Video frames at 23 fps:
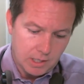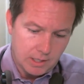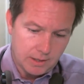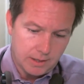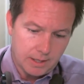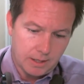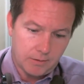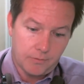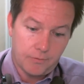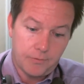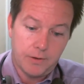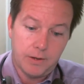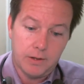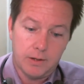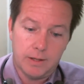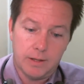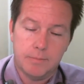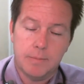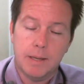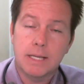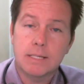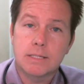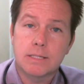They were
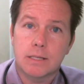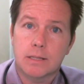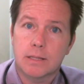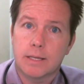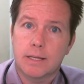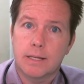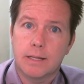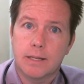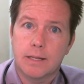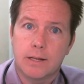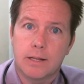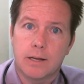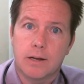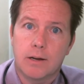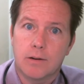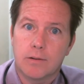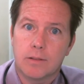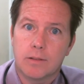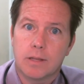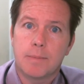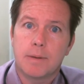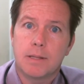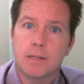feeling basically, you know,
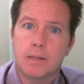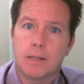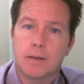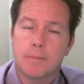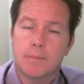let me